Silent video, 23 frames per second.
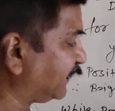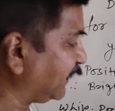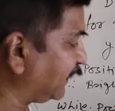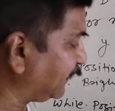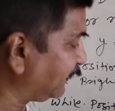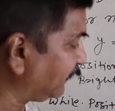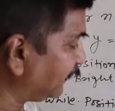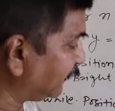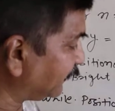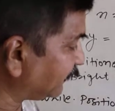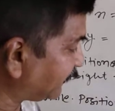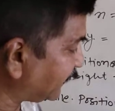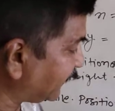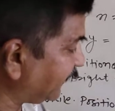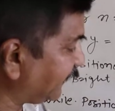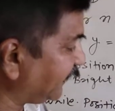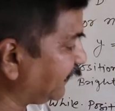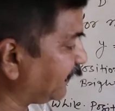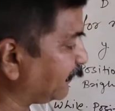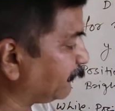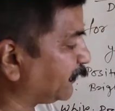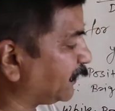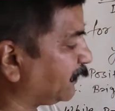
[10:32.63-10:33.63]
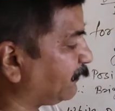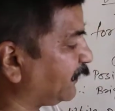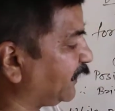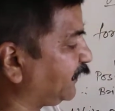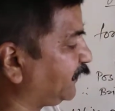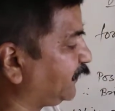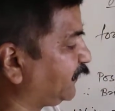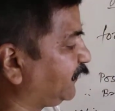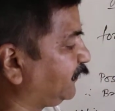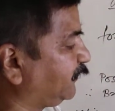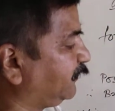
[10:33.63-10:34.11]
Then 3d lambda
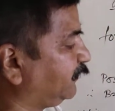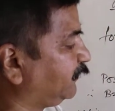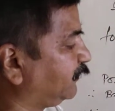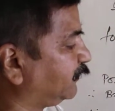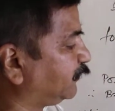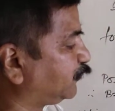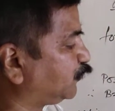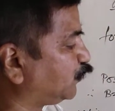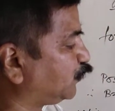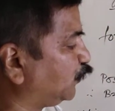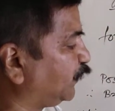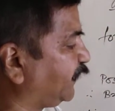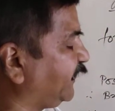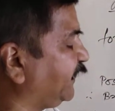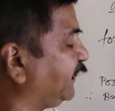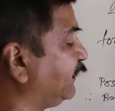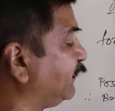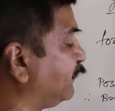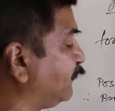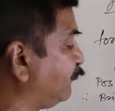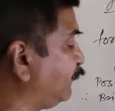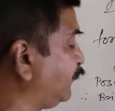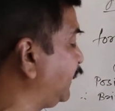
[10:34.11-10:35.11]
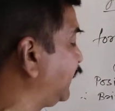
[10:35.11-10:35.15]
by 2d,